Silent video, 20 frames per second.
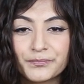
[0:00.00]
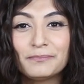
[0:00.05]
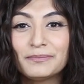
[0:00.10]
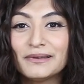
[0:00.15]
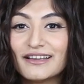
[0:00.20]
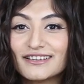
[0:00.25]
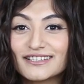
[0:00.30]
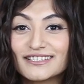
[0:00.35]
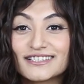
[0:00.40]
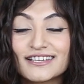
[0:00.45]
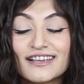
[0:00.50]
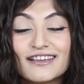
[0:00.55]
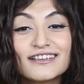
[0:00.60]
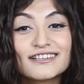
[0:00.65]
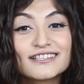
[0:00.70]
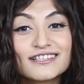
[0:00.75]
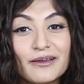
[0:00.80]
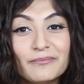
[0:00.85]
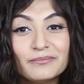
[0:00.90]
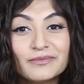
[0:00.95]
Plus,
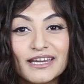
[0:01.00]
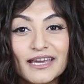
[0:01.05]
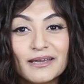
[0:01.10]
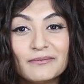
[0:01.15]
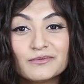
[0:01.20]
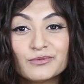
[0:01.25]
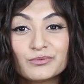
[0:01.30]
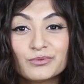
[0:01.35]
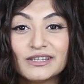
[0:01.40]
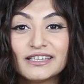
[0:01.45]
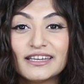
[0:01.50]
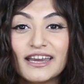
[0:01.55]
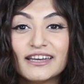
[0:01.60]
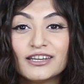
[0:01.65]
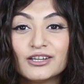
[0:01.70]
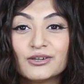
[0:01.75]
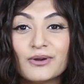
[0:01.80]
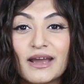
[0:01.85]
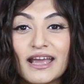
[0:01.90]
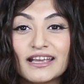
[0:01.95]
sometimes we
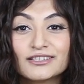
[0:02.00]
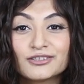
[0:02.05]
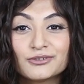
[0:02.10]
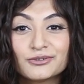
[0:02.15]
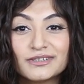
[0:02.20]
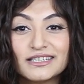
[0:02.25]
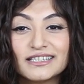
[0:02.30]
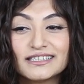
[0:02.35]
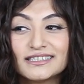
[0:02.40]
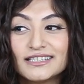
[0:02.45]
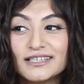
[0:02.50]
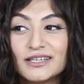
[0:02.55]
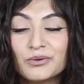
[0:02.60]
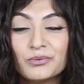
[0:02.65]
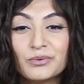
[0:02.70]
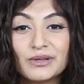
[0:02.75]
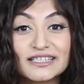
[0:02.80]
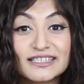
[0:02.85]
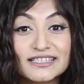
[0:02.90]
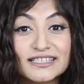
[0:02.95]
tend to
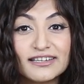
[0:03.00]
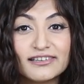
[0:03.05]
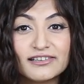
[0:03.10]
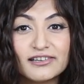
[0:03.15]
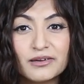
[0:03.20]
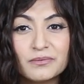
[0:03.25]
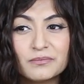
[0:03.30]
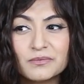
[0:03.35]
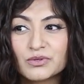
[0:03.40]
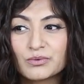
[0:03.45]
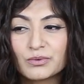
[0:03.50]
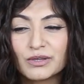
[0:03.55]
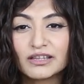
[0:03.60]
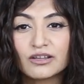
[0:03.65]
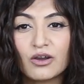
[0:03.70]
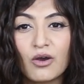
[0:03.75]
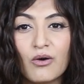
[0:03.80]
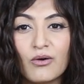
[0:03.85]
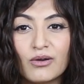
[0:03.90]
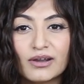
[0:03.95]
SOTC with serums,
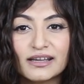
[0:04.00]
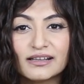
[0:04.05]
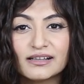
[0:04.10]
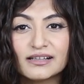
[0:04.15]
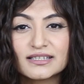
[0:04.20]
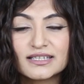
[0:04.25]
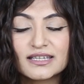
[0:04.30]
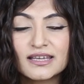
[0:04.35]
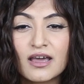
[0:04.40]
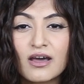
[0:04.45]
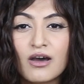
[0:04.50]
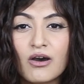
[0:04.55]
with oils.